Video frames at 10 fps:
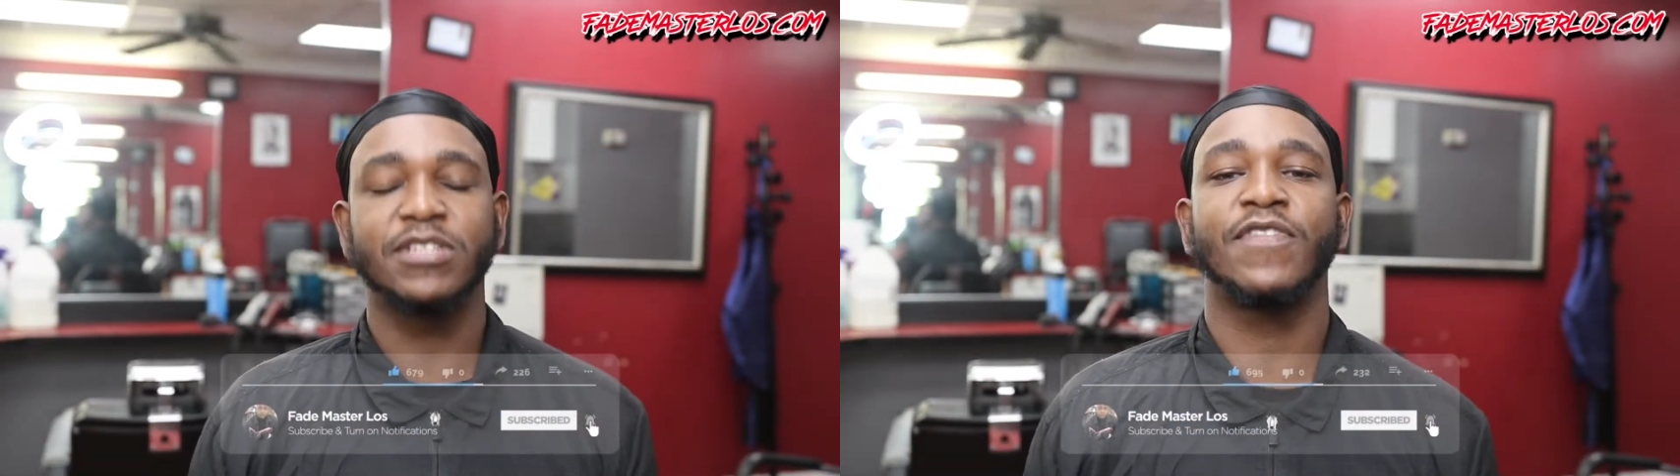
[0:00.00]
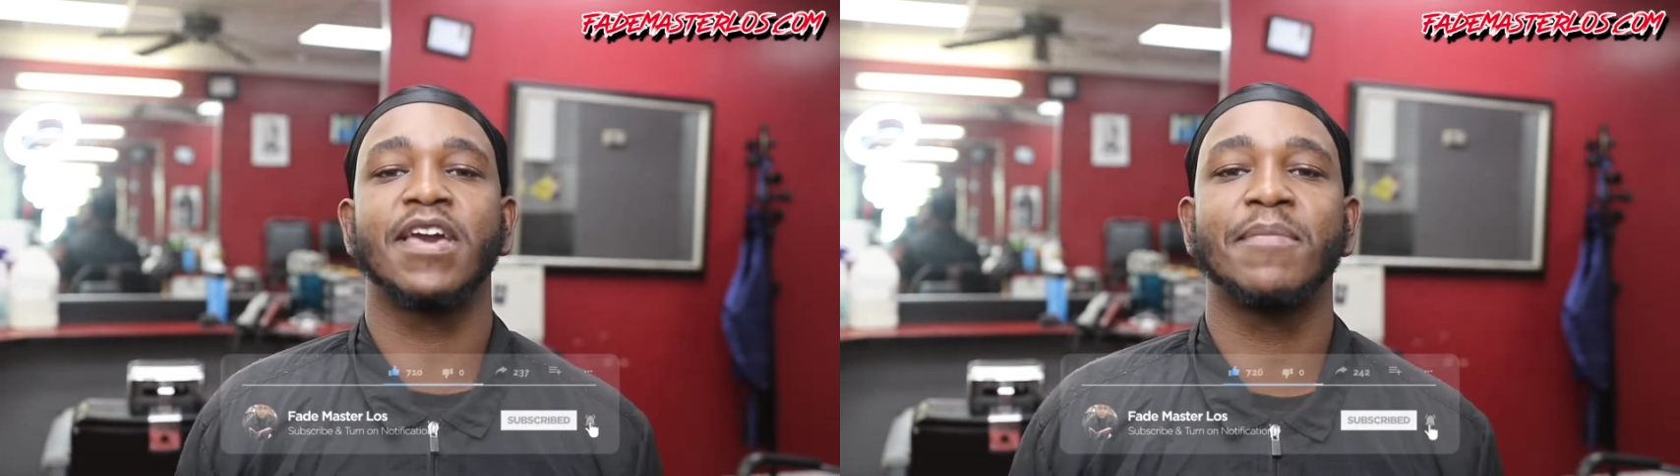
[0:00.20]
It's
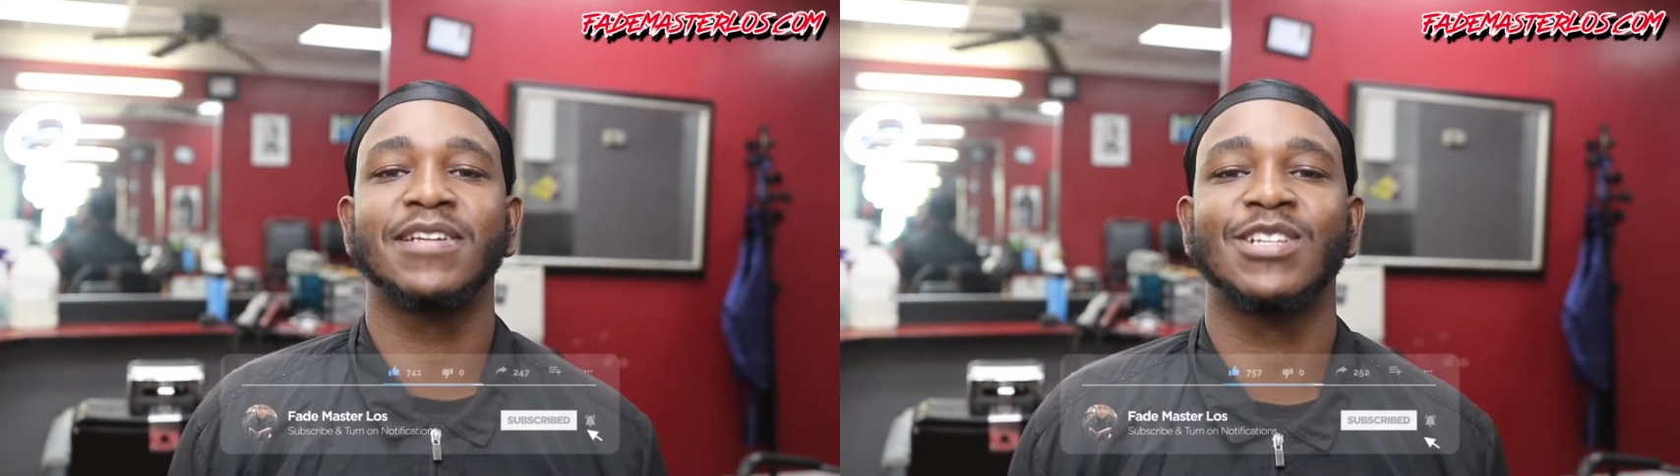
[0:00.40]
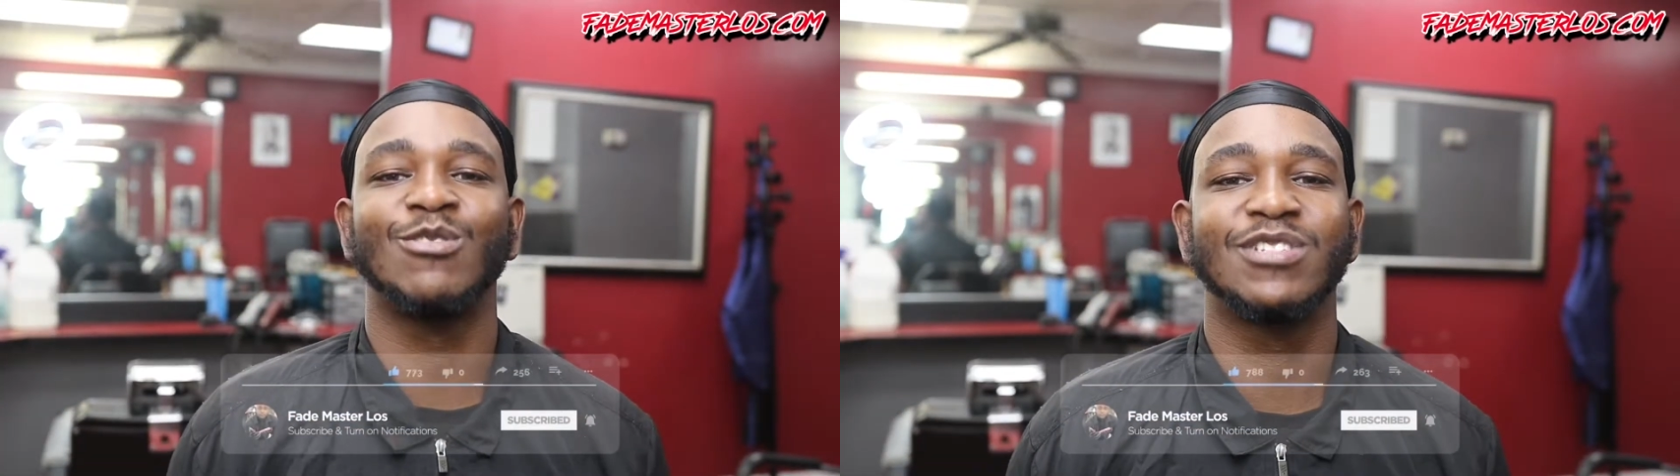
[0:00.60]
Fade
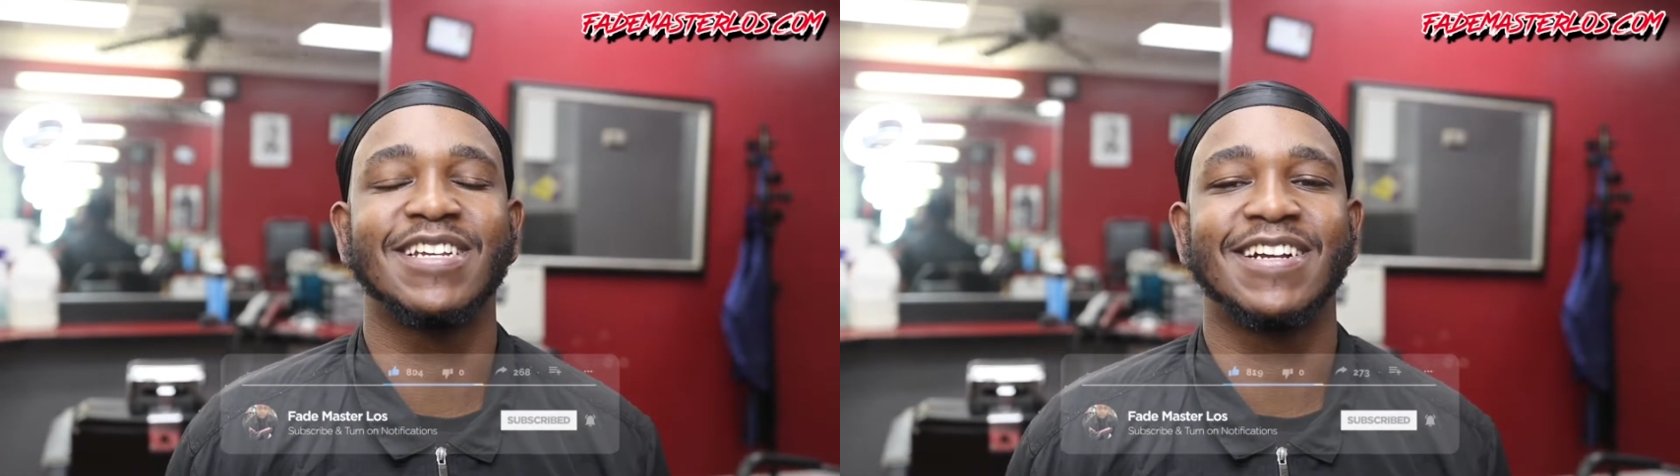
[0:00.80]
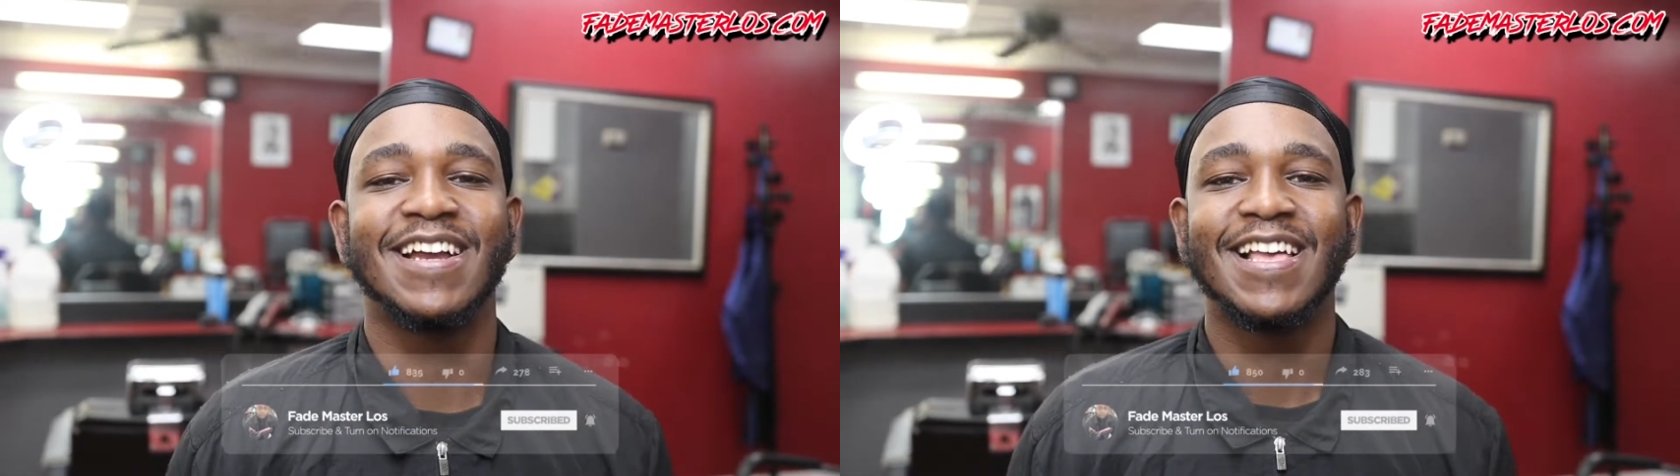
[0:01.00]
Masterlos
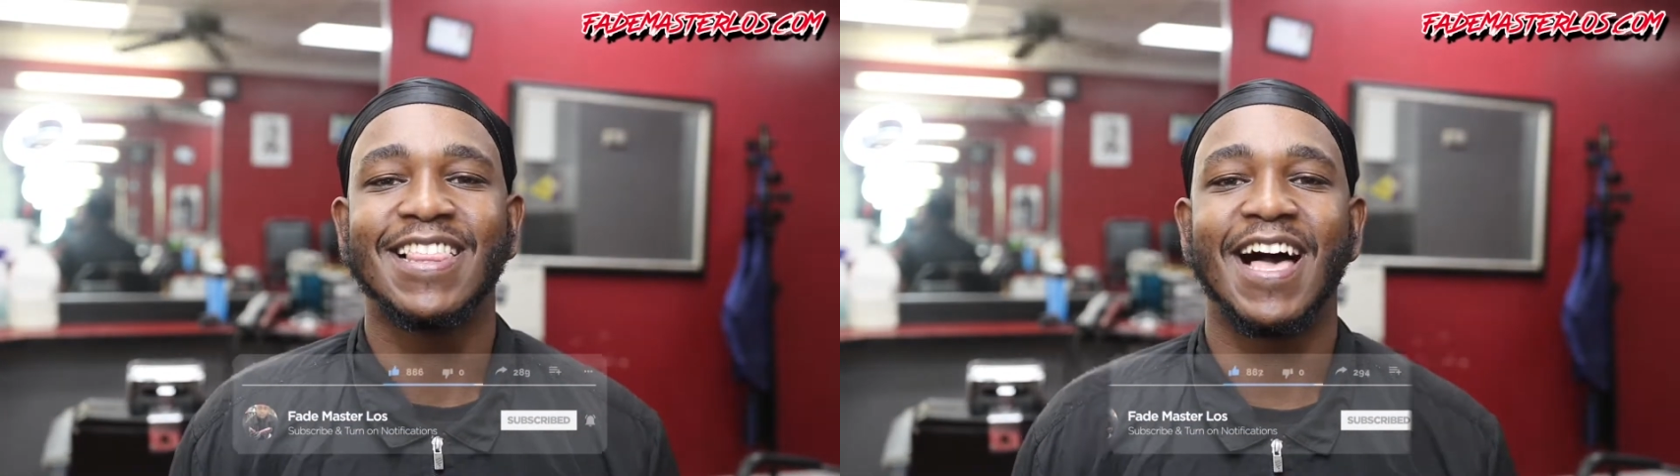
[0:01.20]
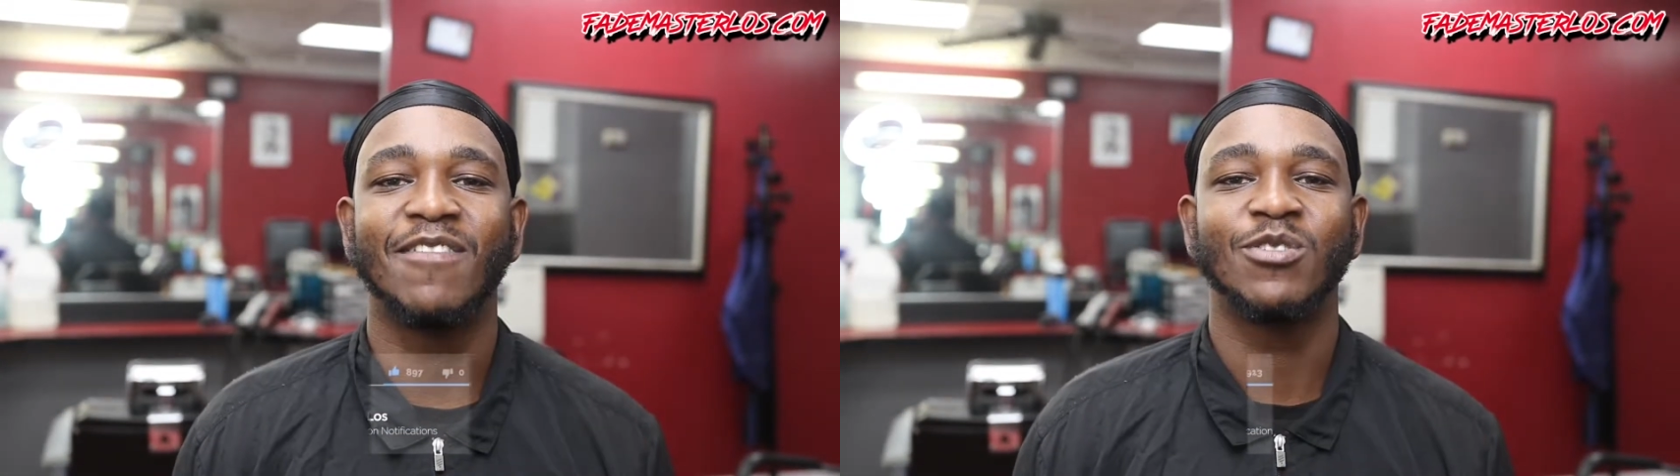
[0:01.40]
here,
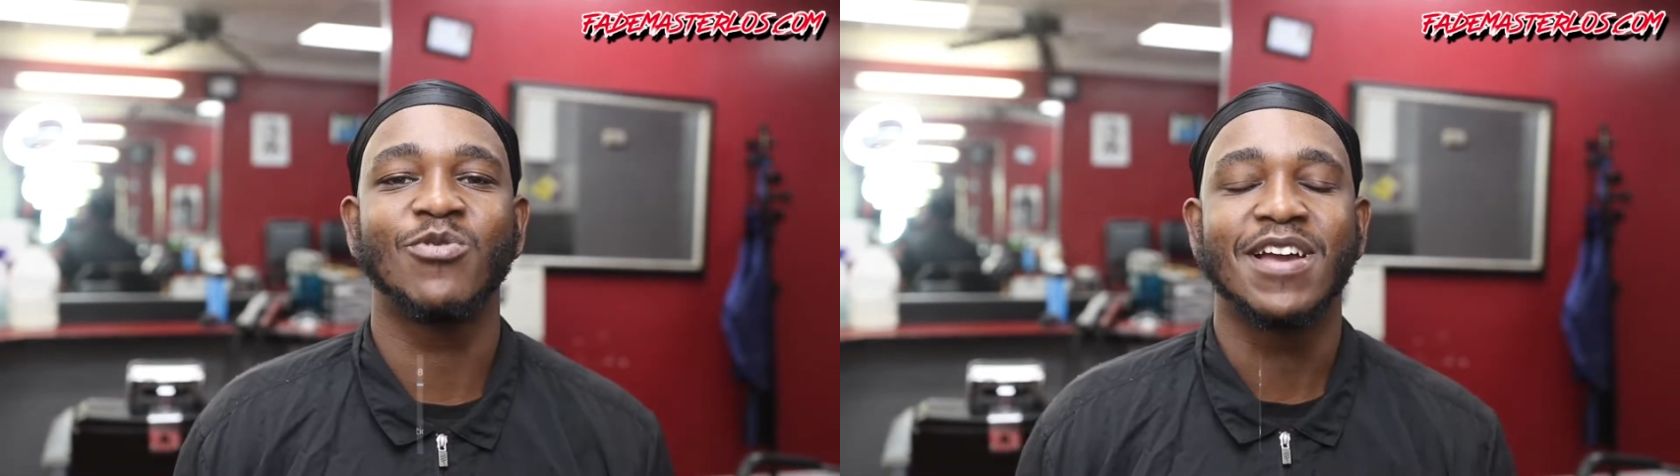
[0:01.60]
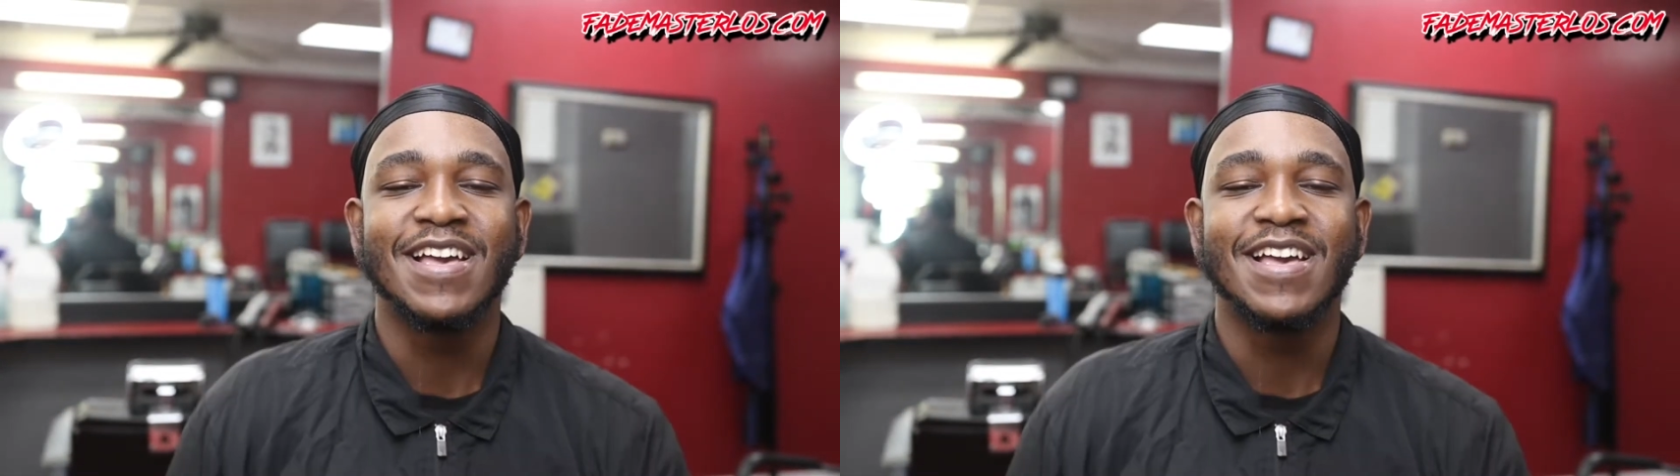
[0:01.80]
live and direct.